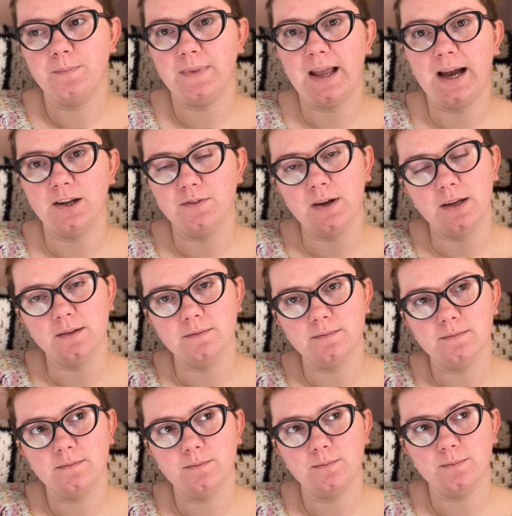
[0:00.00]
advent,
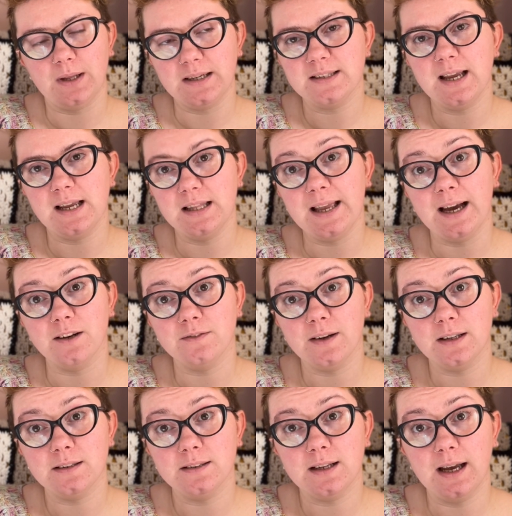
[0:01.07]
like daily
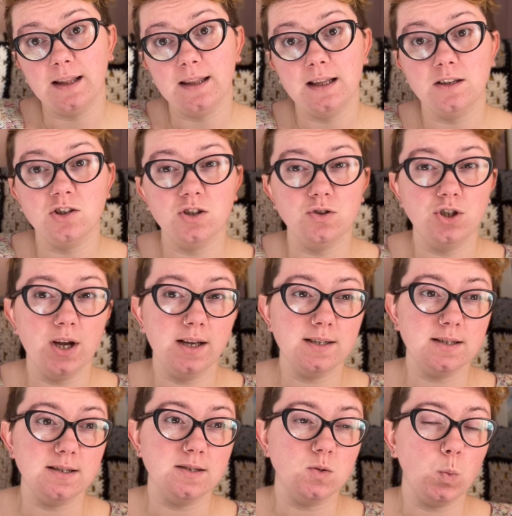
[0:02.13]
advent, and then do
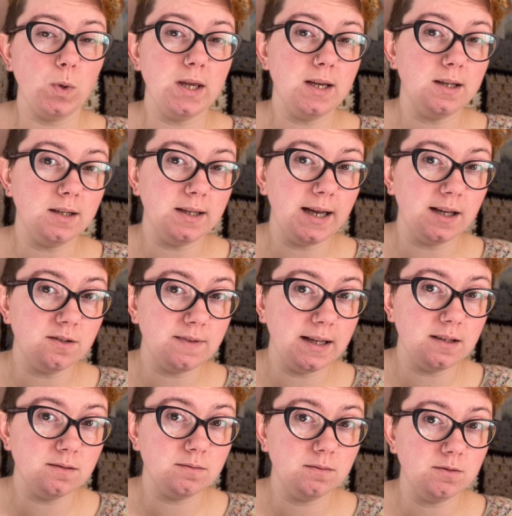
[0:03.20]
Jess's weekly
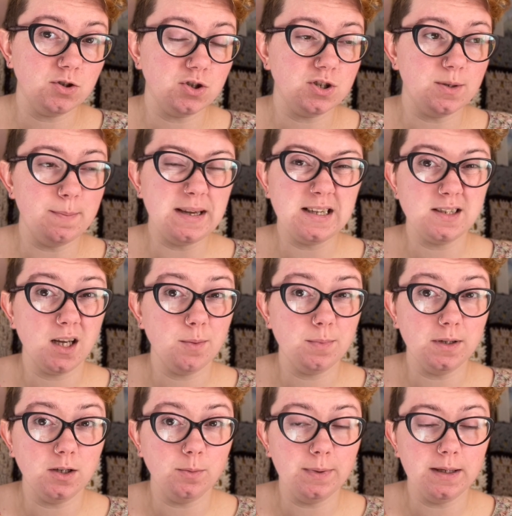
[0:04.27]
advent, just to mix it up a
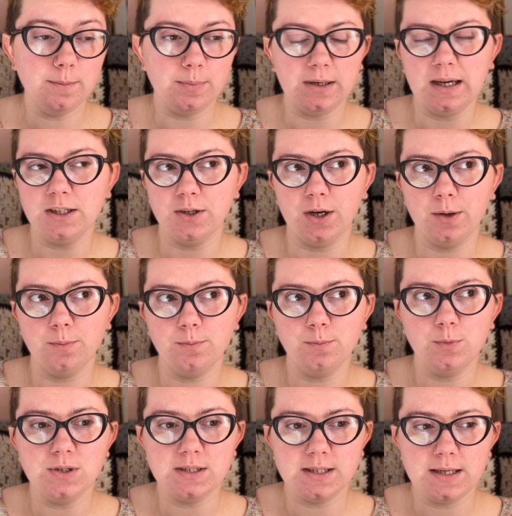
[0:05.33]
little bit, but I don't know,
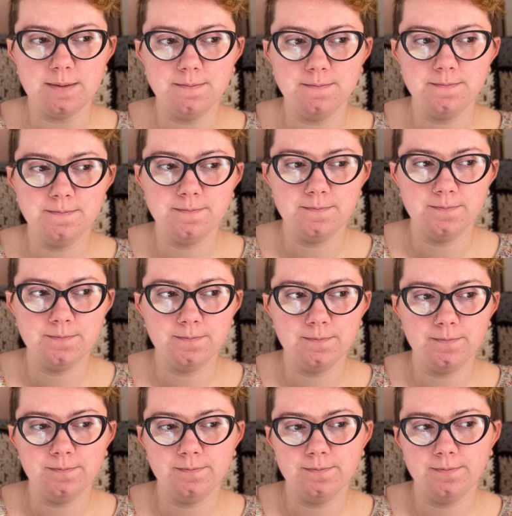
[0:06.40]
we'll see.
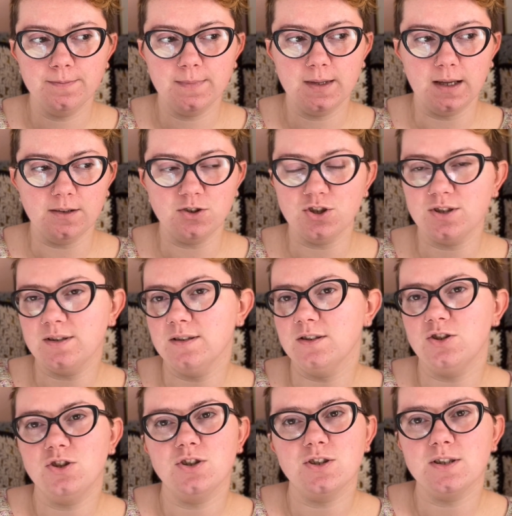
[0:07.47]

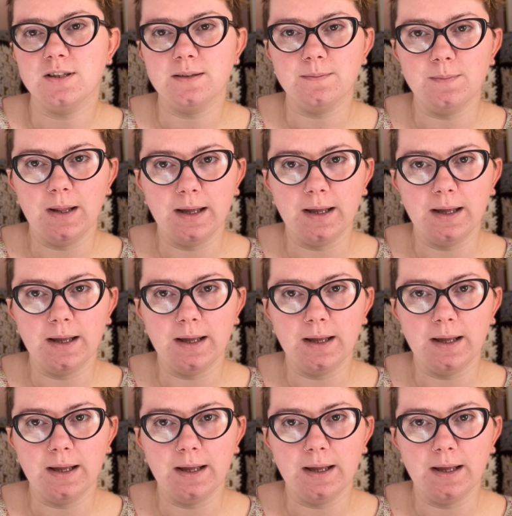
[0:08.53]
There's just the